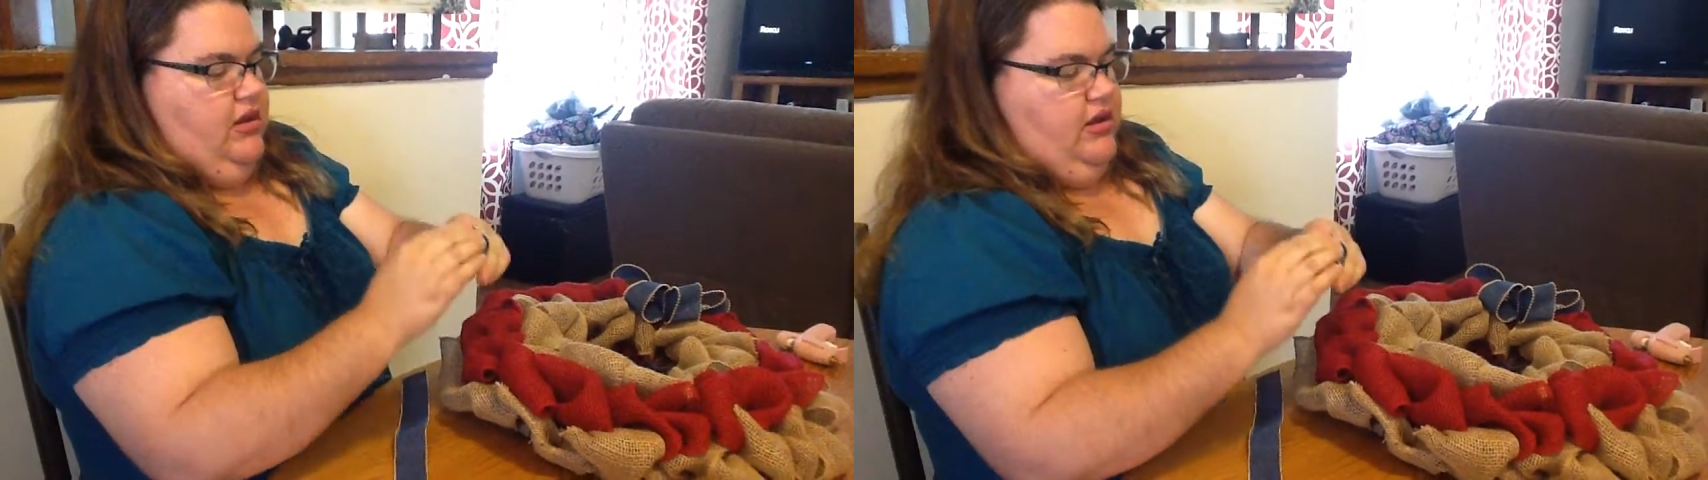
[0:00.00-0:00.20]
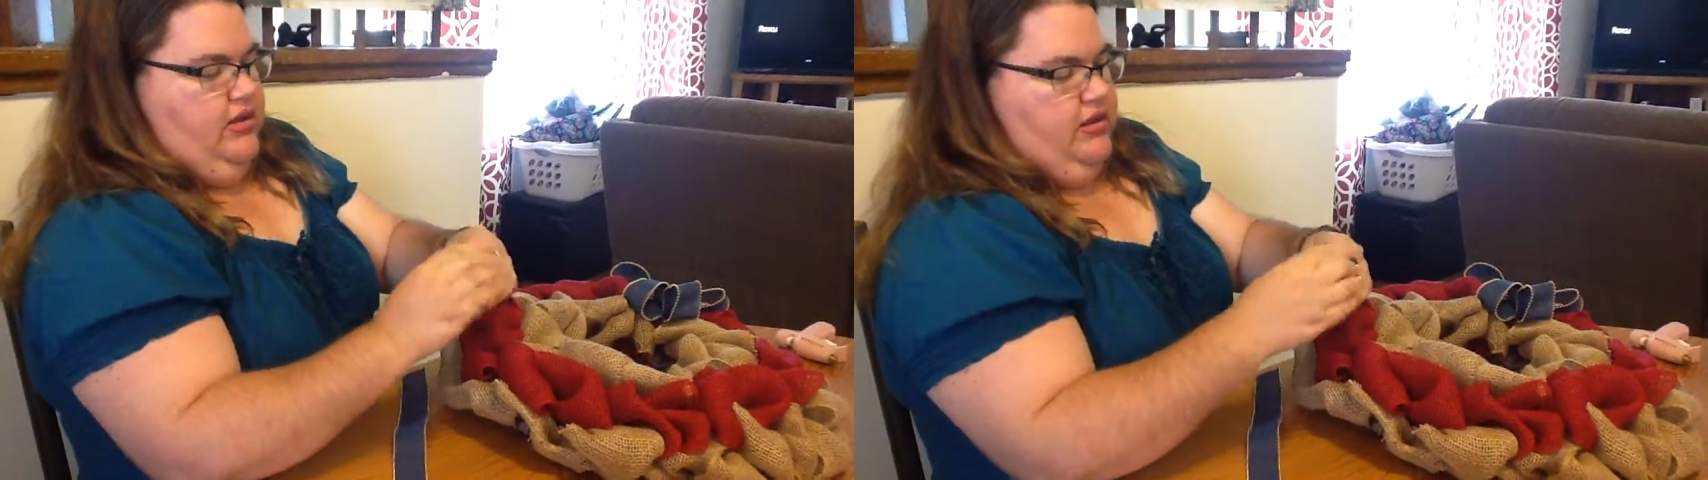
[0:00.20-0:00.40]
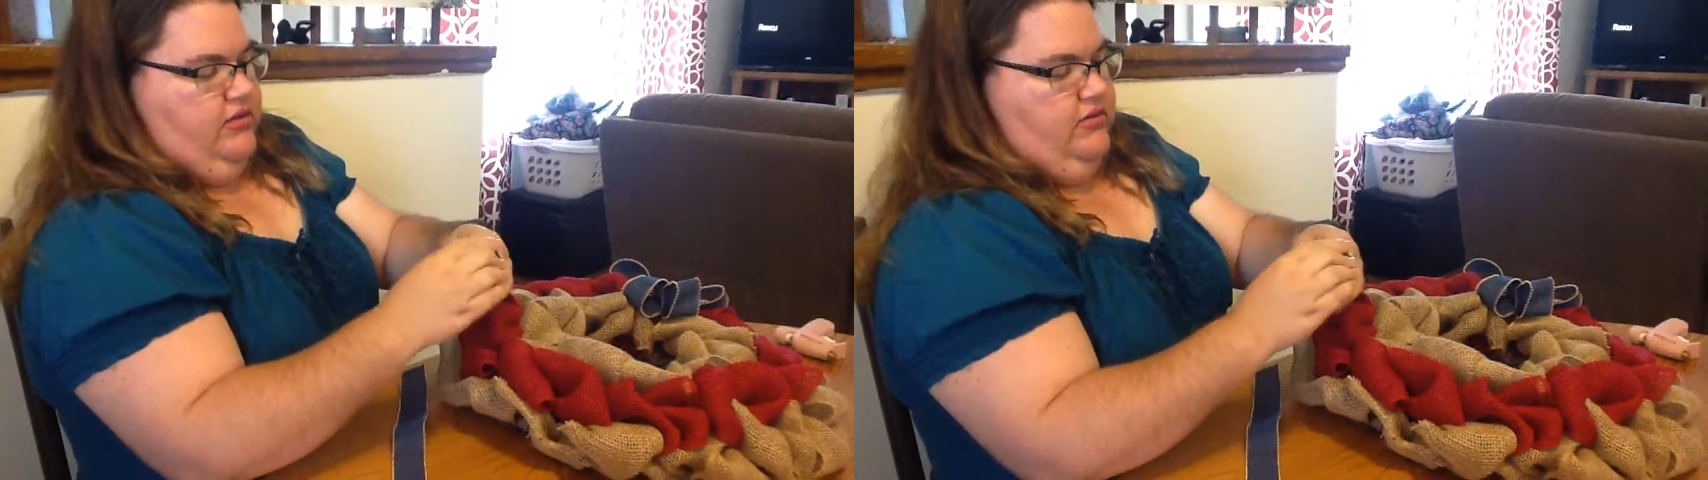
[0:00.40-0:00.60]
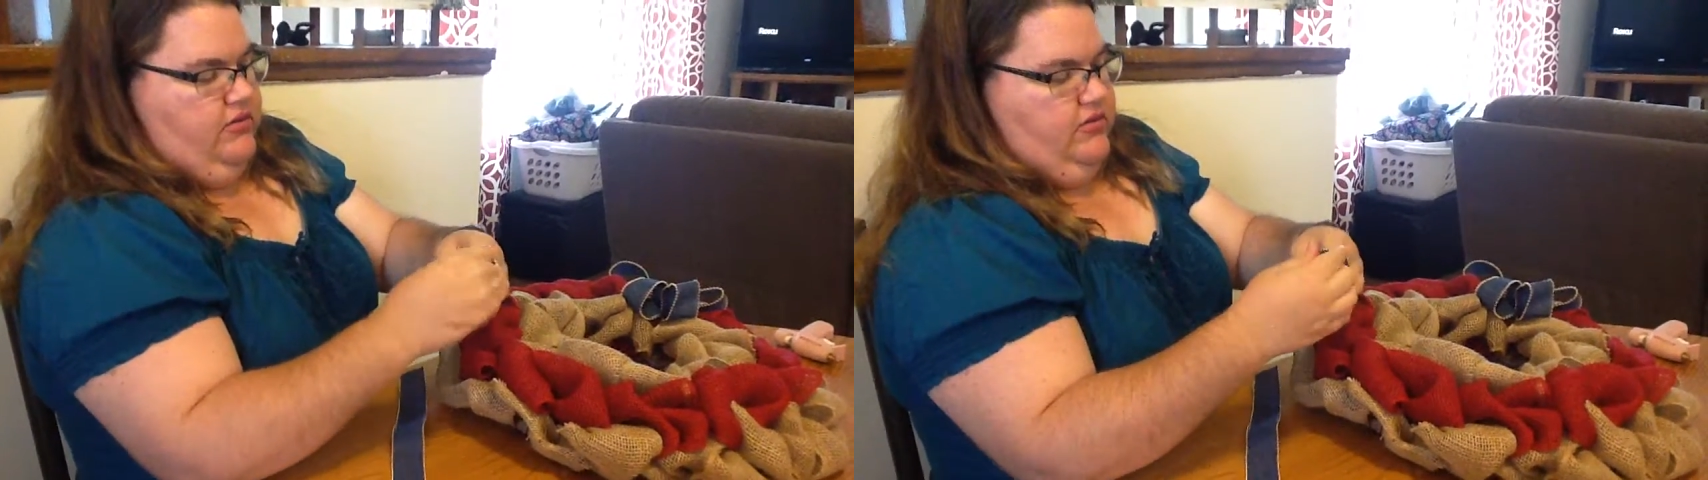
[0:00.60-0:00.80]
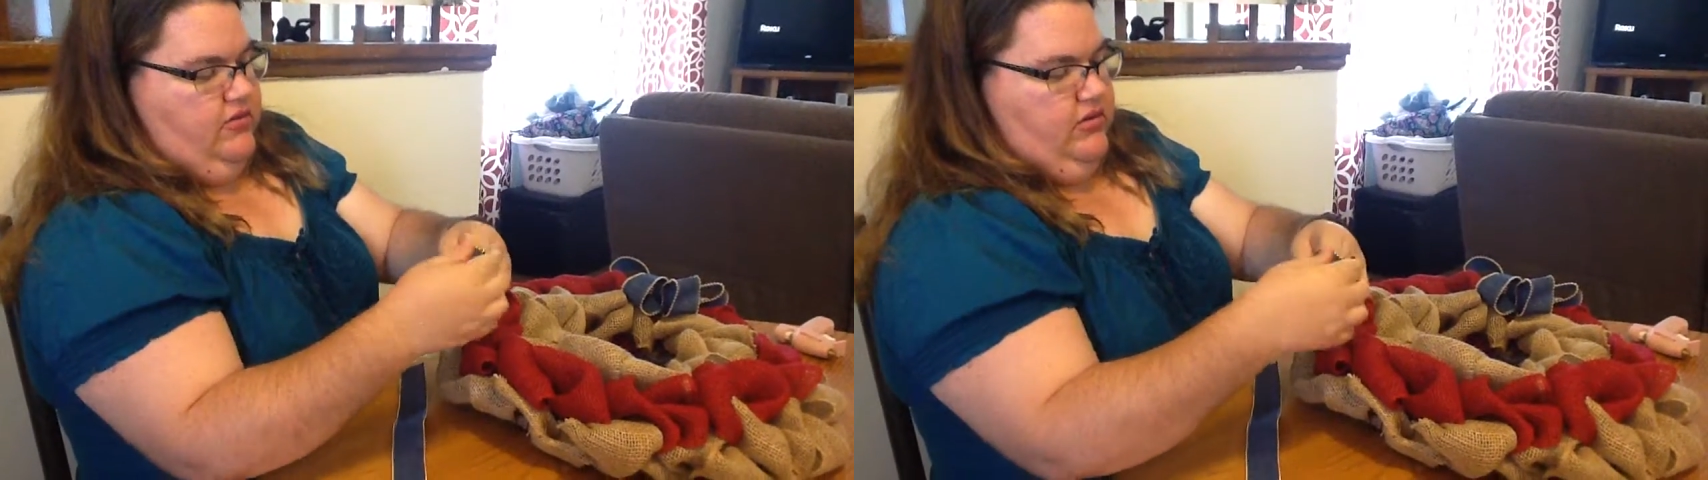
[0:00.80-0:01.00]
And then you just